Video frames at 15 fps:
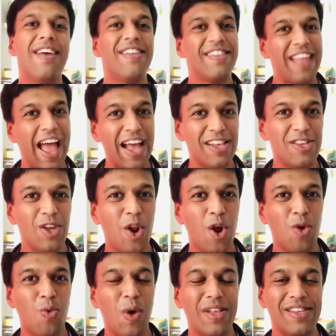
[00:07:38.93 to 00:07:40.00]
Thanks a
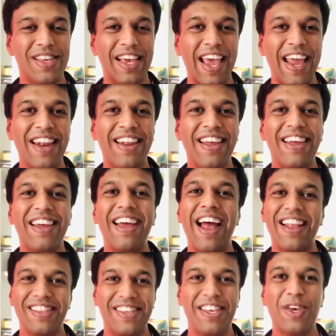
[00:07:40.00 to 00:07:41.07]
lot once again.
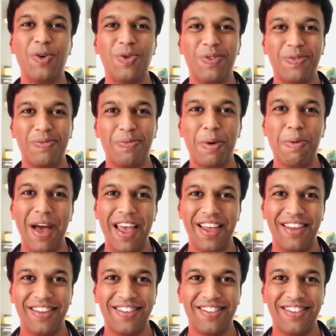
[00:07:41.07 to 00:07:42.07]
And see you. Bye-bye.